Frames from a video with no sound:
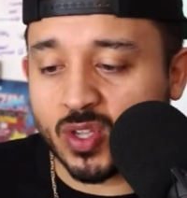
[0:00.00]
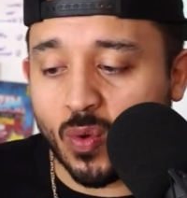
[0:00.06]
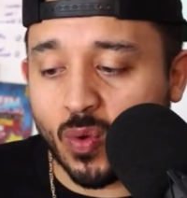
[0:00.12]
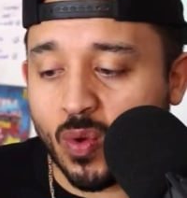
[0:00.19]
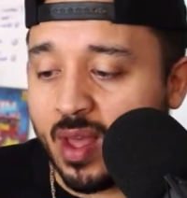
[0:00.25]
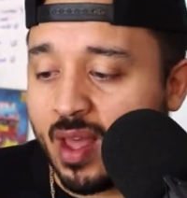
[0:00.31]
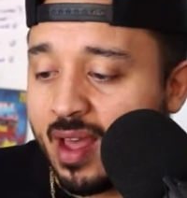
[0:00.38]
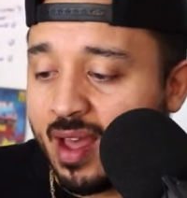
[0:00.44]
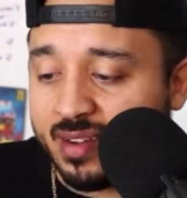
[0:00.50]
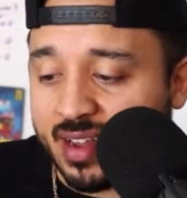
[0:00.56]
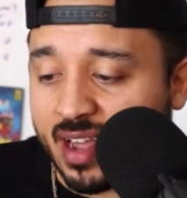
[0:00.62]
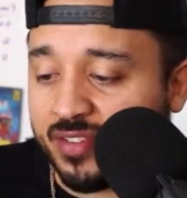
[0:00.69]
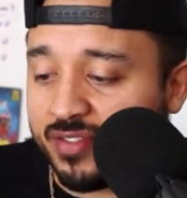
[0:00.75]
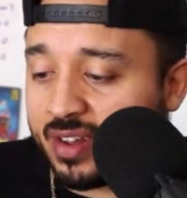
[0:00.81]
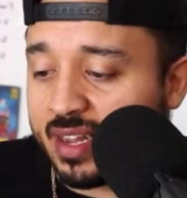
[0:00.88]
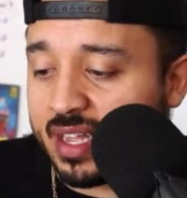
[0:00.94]
So
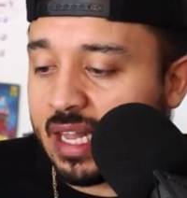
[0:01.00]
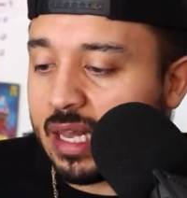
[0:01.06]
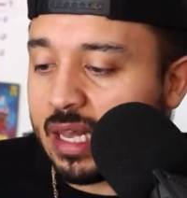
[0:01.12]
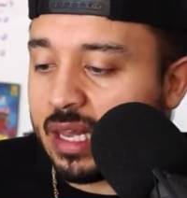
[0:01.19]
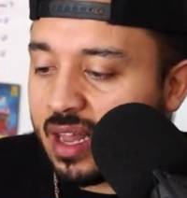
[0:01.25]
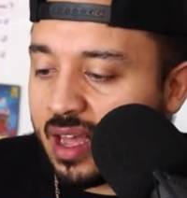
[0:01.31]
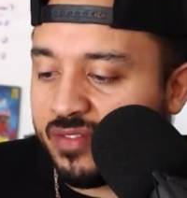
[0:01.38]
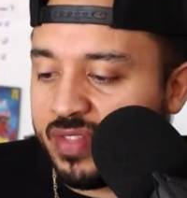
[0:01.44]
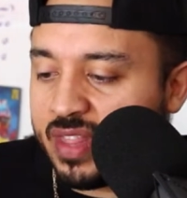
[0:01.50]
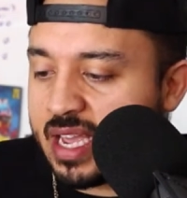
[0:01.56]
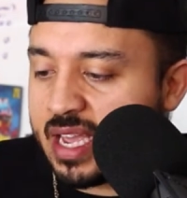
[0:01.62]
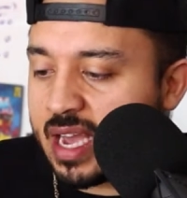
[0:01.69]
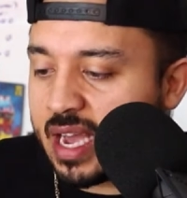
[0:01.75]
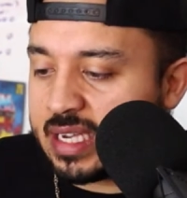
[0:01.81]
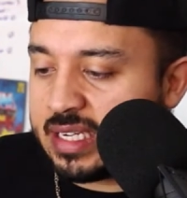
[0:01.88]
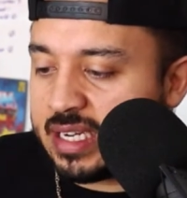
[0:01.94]
definitely love
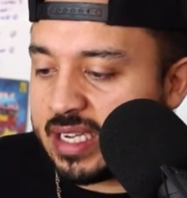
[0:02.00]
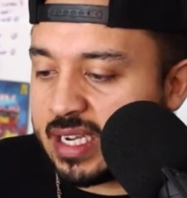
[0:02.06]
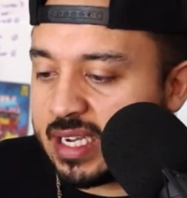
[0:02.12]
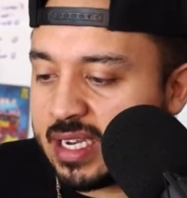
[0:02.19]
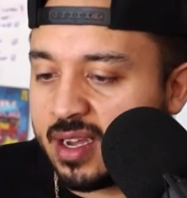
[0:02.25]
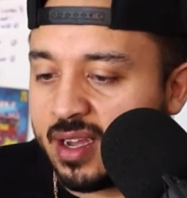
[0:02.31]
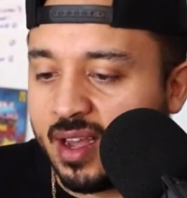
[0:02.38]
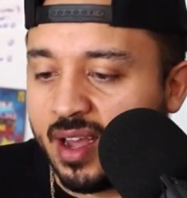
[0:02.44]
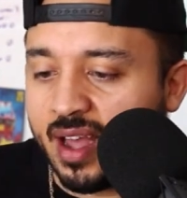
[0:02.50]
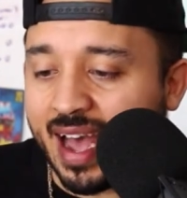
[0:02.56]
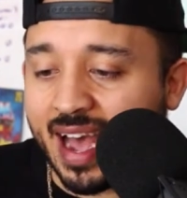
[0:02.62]
the idea.